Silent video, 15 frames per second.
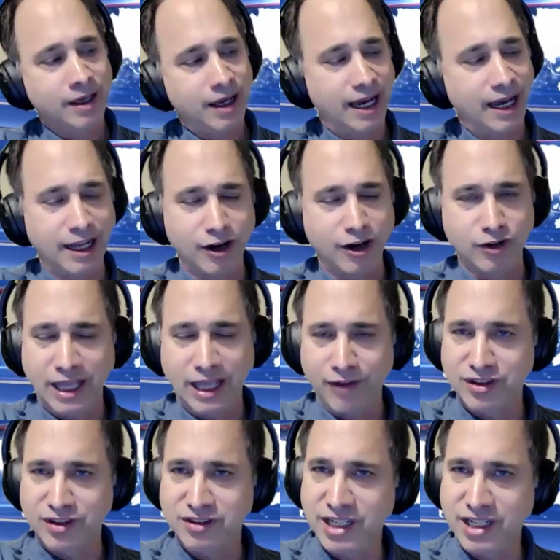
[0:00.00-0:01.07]
I not only have
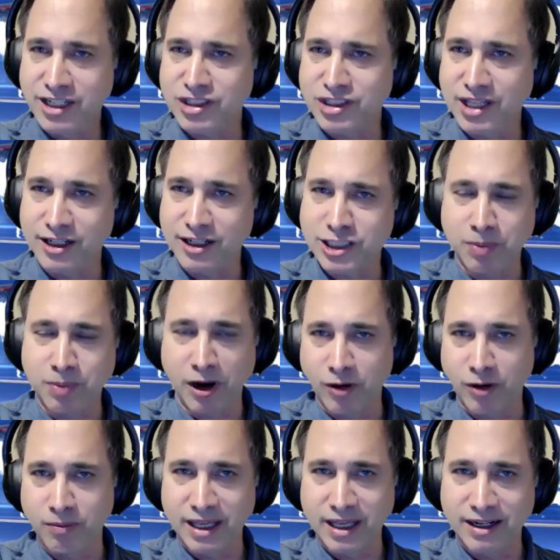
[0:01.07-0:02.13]
to teach the
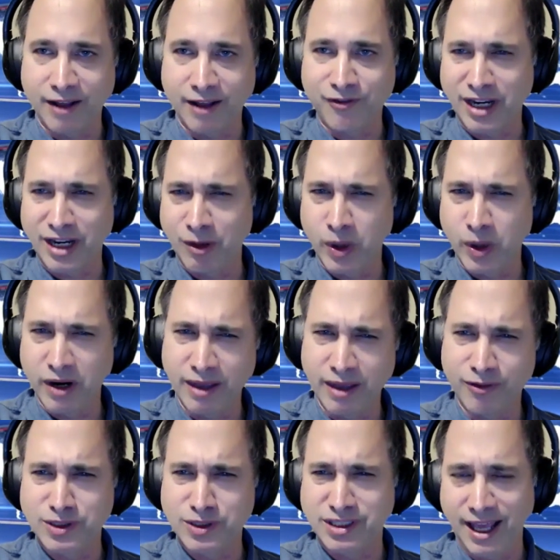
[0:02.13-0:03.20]
experiment. I forget where if
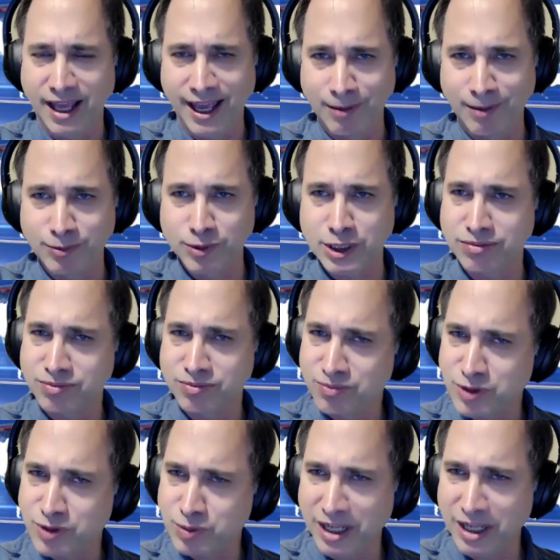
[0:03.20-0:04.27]
it was the Ames
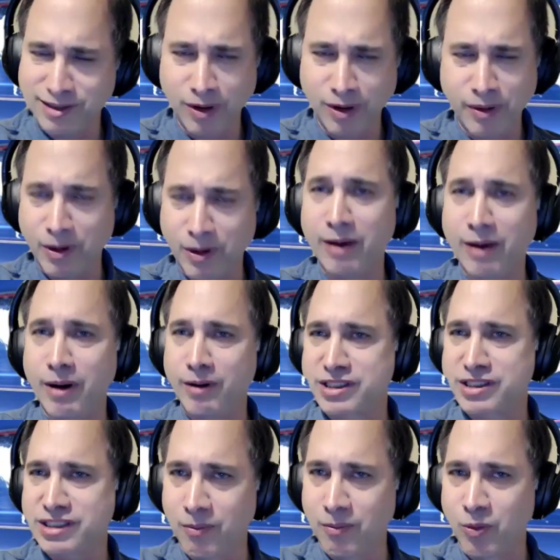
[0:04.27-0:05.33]
space it was
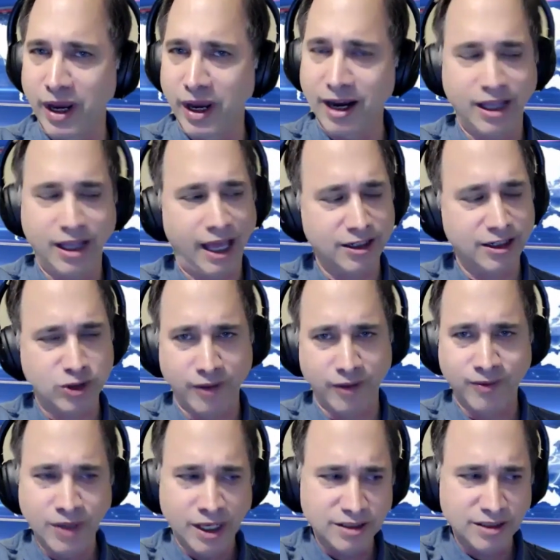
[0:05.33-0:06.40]
somewhere you had to sort
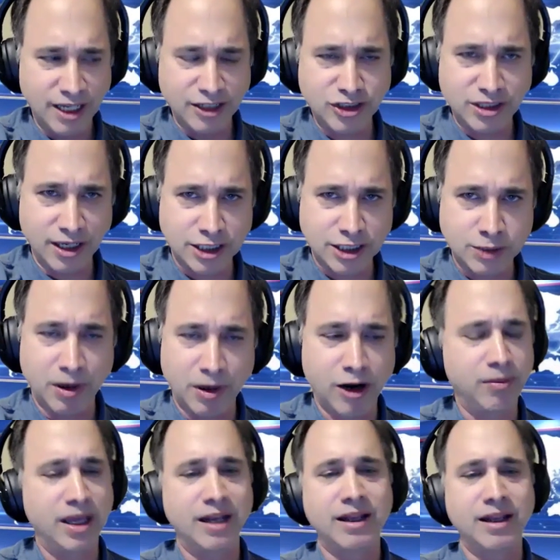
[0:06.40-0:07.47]
of teach the
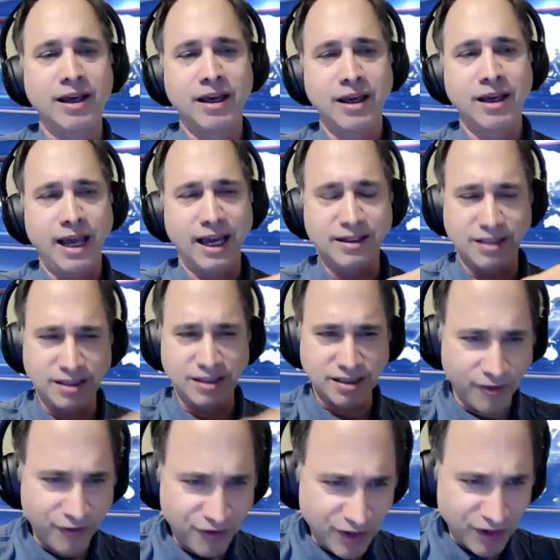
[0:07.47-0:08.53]
experiment had to
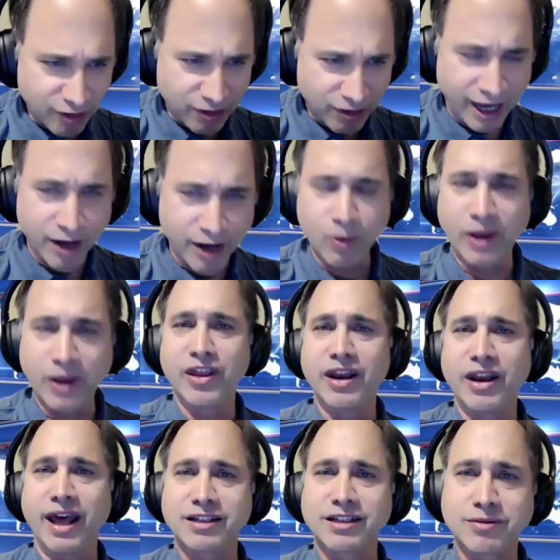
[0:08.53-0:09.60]
figure out when the
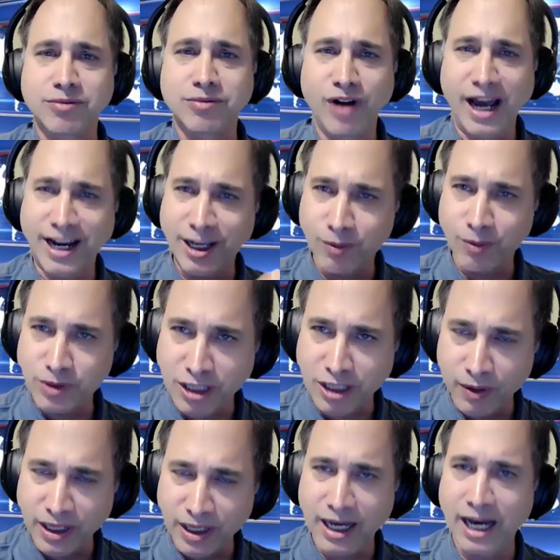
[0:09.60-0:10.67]
next rocket was
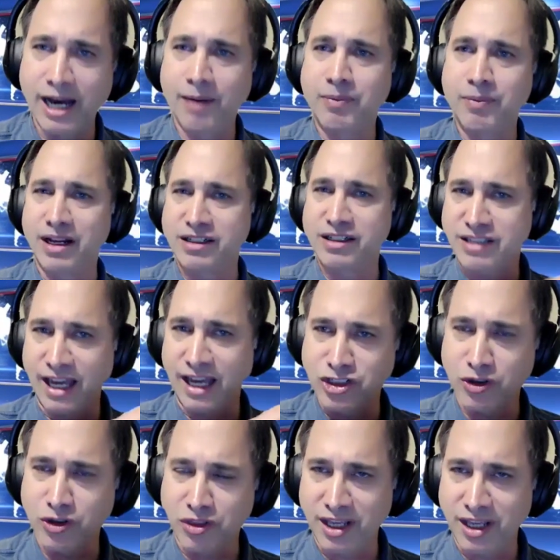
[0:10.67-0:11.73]
going up. You had to
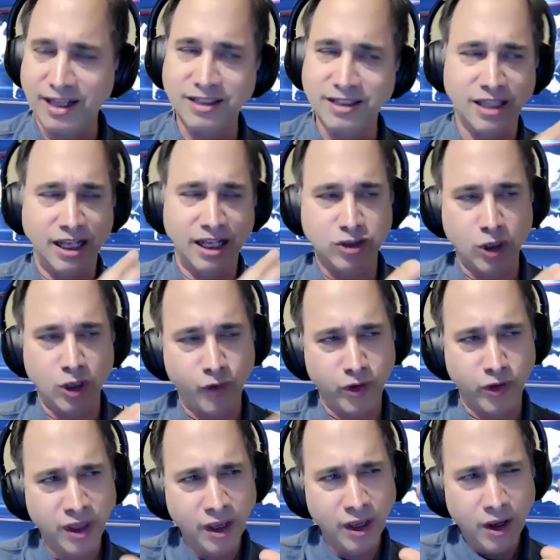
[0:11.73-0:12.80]
schedule things and so
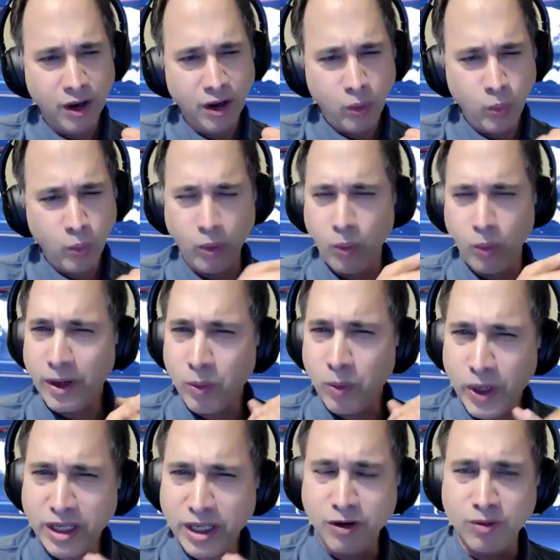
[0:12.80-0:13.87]
forth. What, what
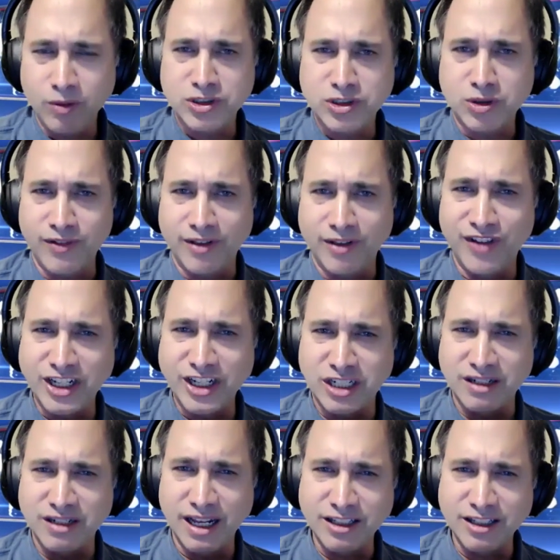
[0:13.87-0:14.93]
what do you sort of
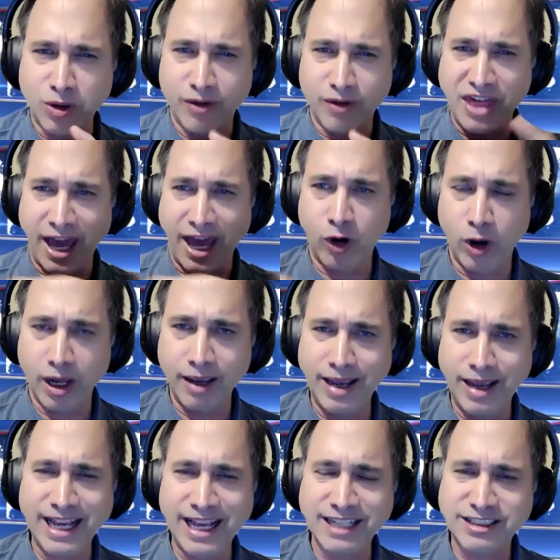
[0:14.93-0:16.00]
envision as sort of that whole?
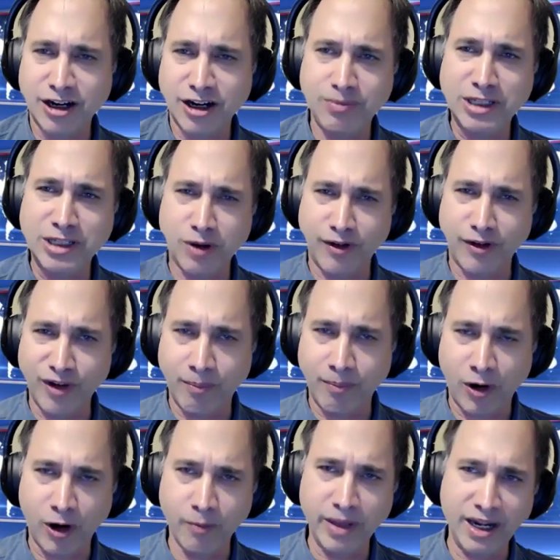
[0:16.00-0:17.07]
Is there going to be sort of a
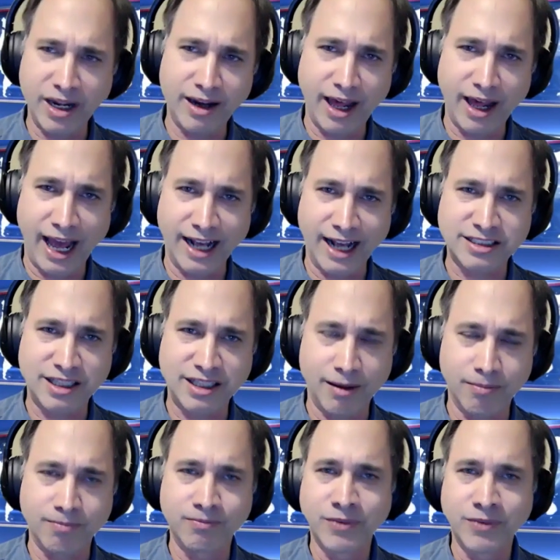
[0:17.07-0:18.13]
permanent
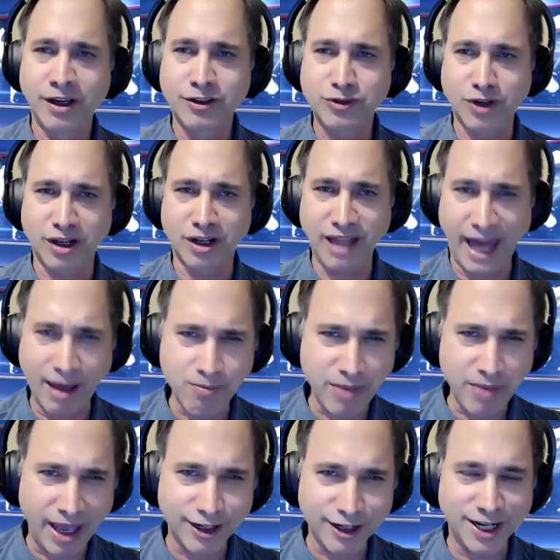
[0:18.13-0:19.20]
Axiom sort of lab
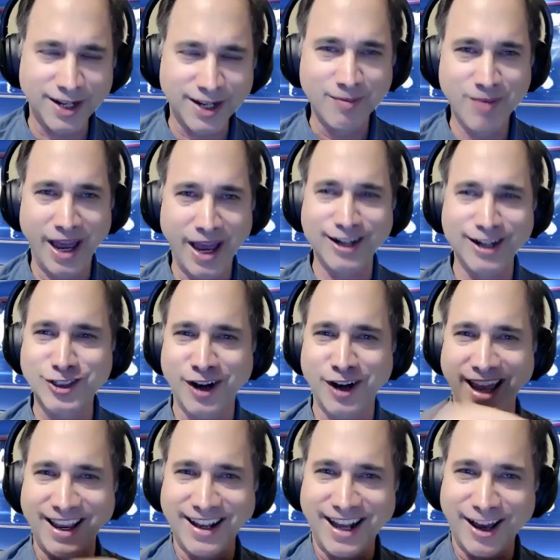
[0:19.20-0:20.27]
manage, manager
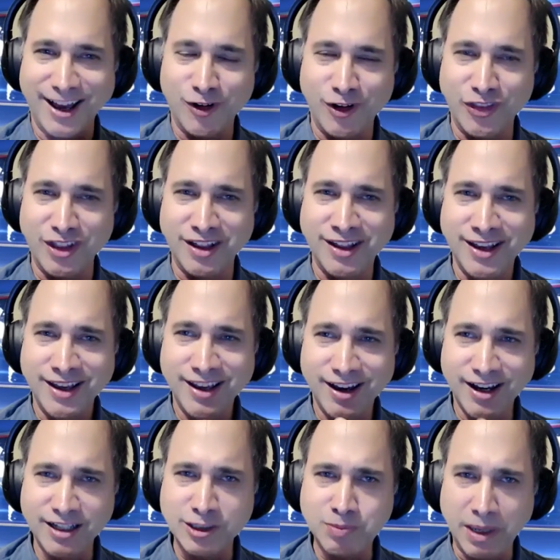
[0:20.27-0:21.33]
hanging out on the
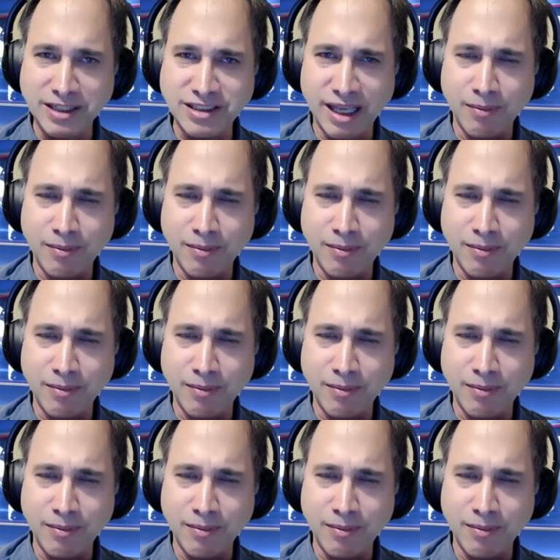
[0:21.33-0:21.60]
uh, space?